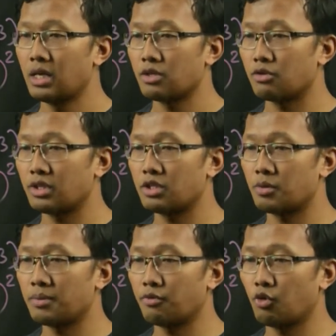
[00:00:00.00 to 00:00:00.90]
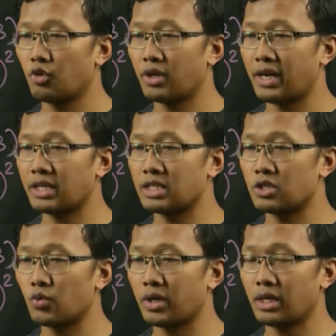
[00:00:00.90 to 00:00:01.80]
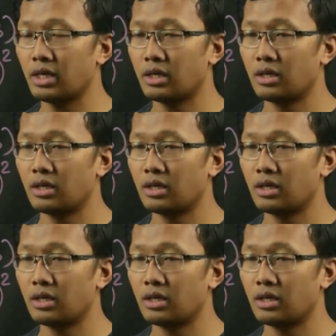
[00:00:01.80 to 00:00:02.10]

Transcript: so this would be 4x square,